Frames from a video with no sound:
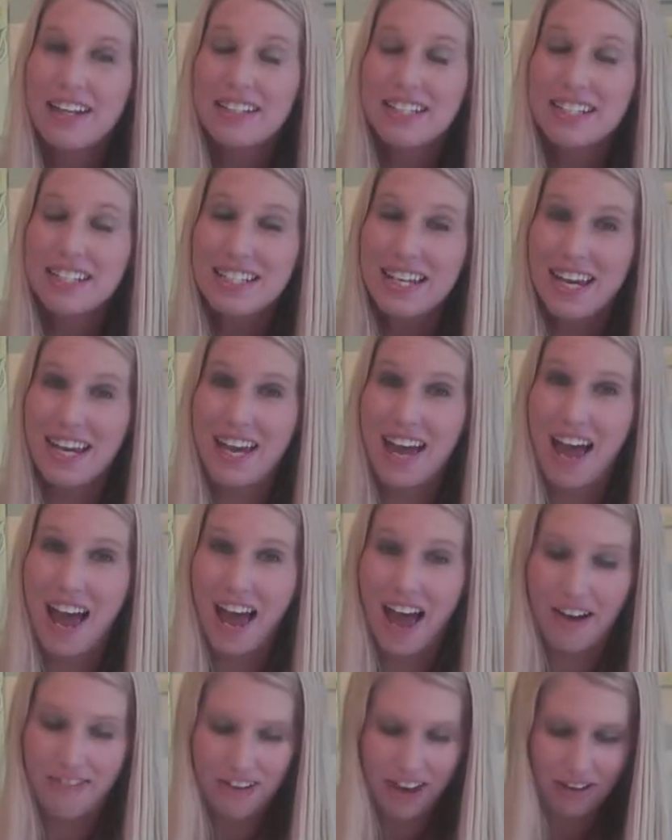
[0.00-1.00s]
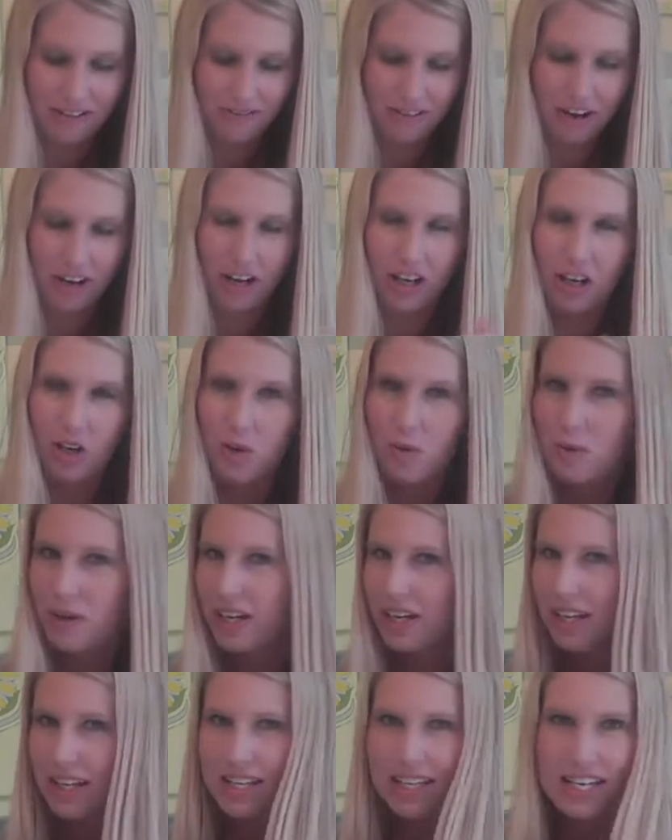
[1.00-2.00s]
Today I have a very
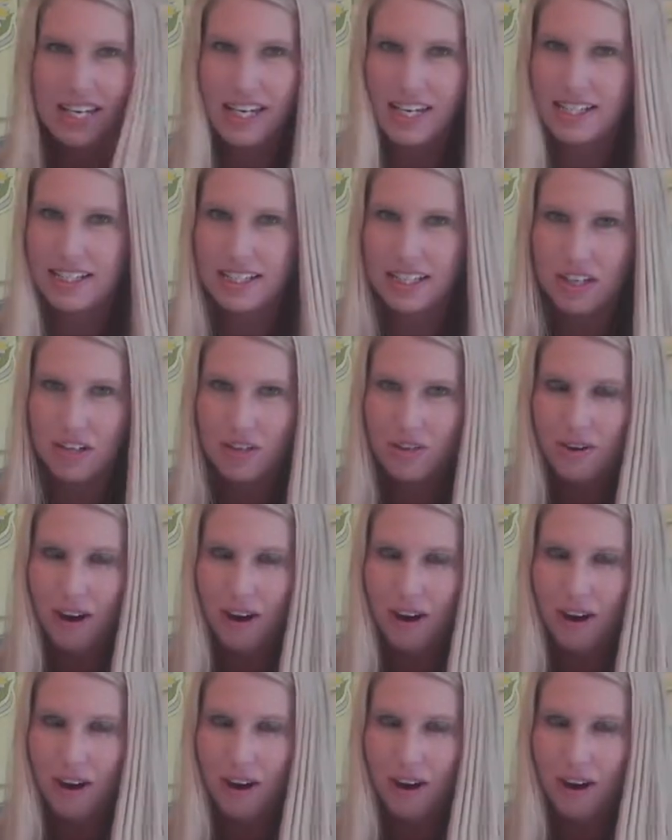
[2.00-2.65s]
quick and easy